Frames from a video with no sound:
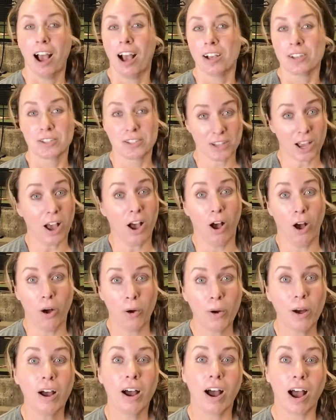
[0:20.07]

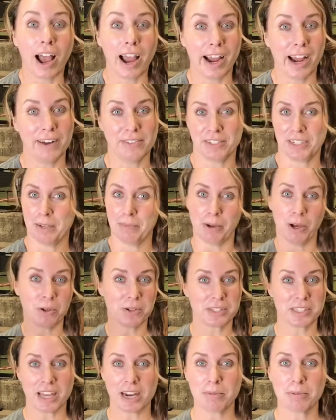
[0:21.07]
So I have to get my whole
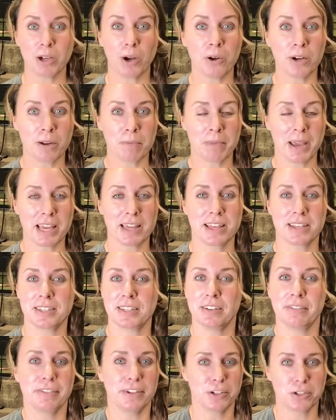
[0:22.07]
setup going and make this
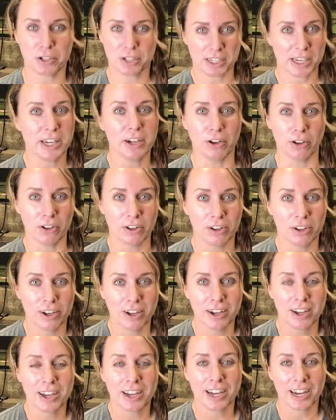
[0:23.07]
an official deal.
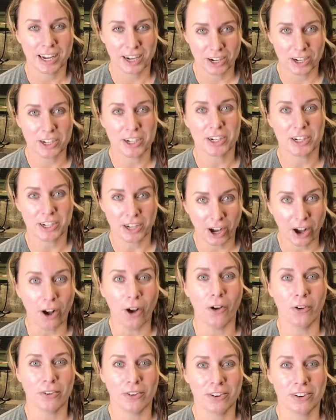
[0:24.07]
Here you
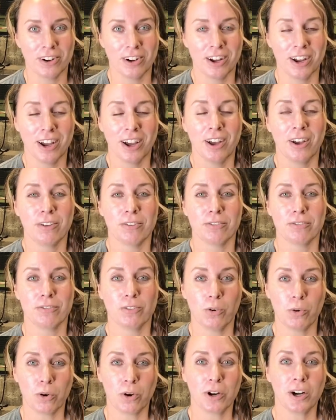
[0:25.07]
go.
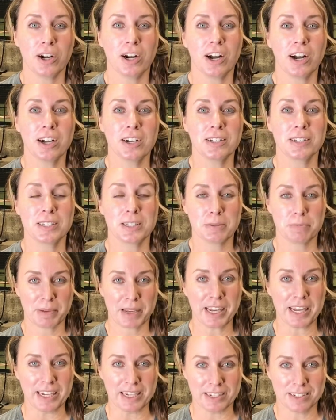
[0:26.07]
For
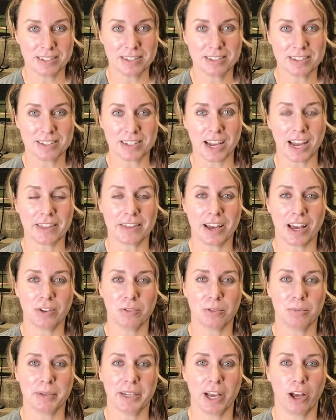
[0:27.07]
spins, I thought it
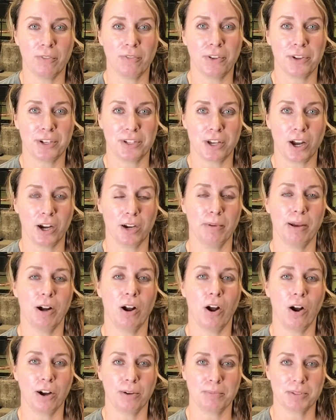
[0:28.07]
would be helpful to talk about
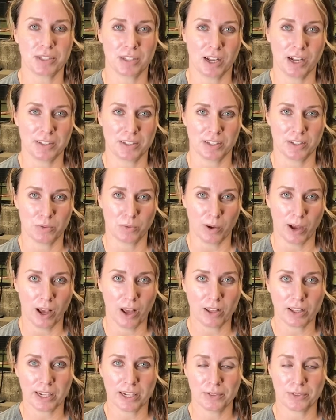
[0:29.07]
arm slots as
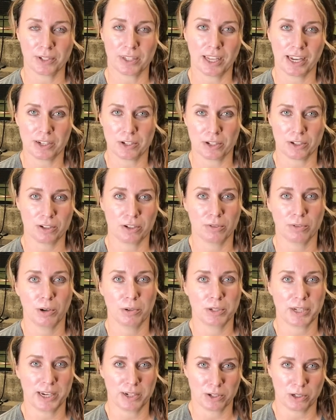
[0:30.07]
well in relation to
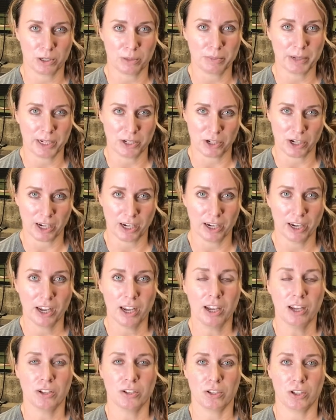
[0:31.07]
rotational pitching.
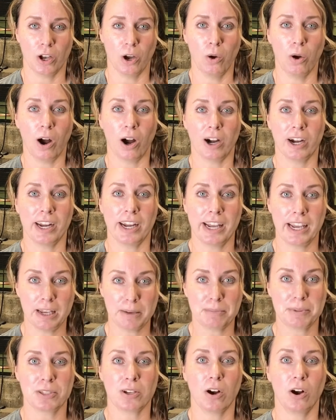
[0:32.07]
So our
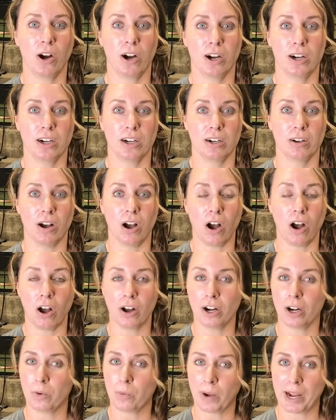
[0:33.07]
hips are on
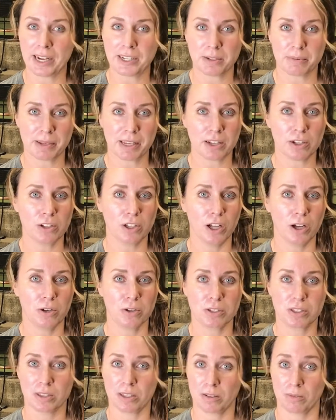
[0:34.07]
our way to being
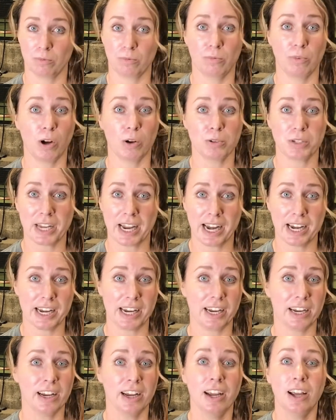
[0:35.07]
closed,
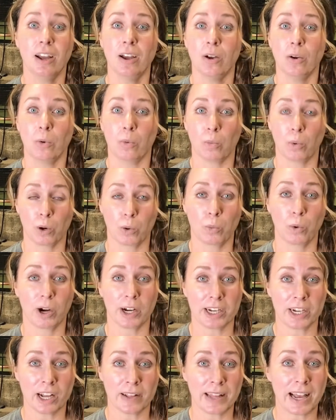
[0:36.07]
rotating. We're
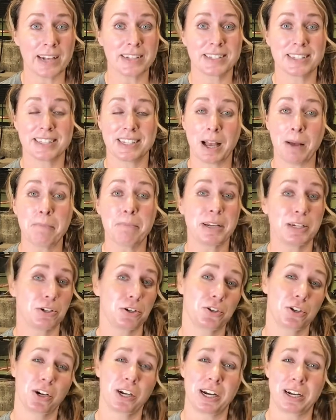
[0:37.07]
working on that. Some
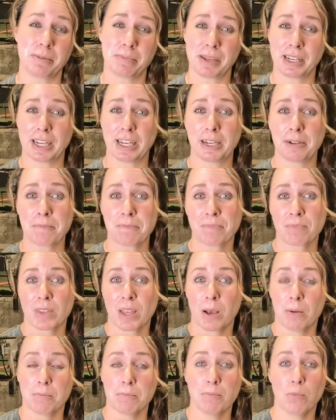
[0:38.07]
pitchers are gonna be
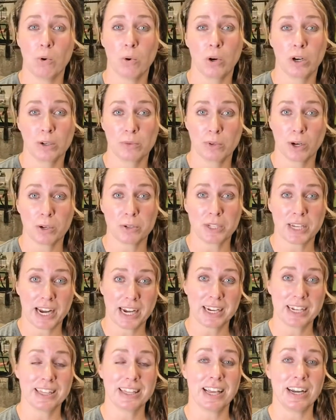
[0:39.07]
more
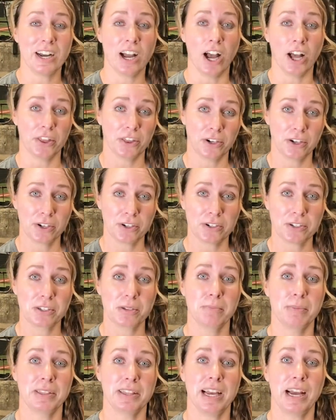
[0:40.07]
rotated than others,
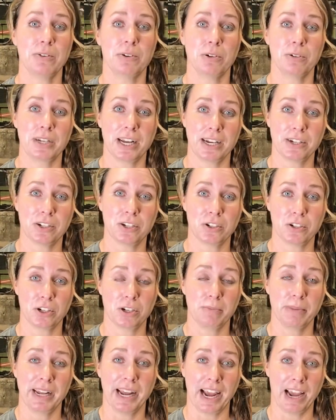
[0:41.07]
but that rotation should
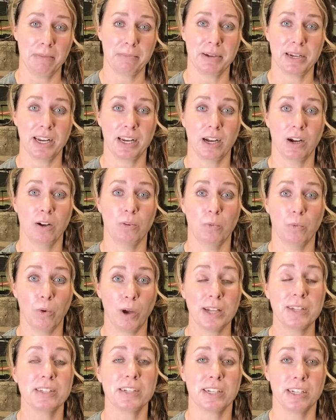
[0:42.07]
be happening,
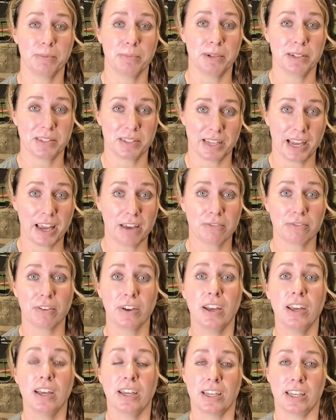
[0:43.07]
one, to keep us safe,
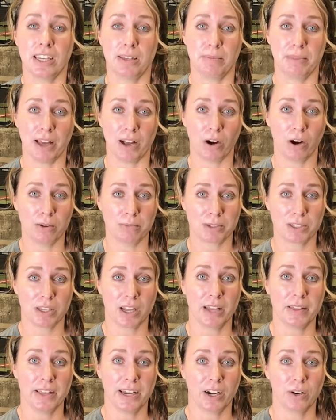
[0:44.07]
keep that arm
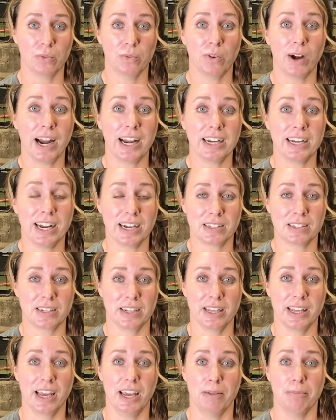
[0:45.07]
slot there right next to
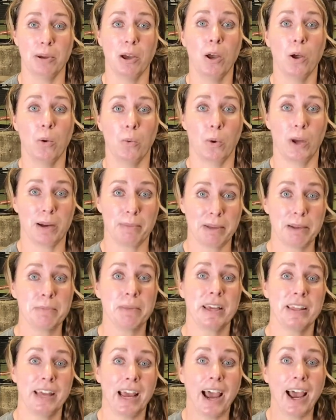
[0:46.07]
the hip. What I mean
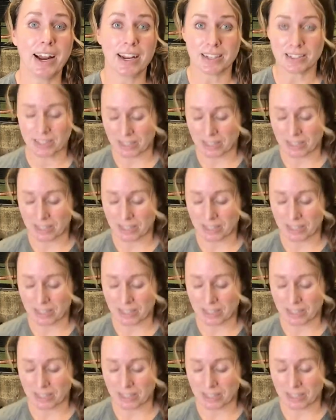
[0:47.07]
by that is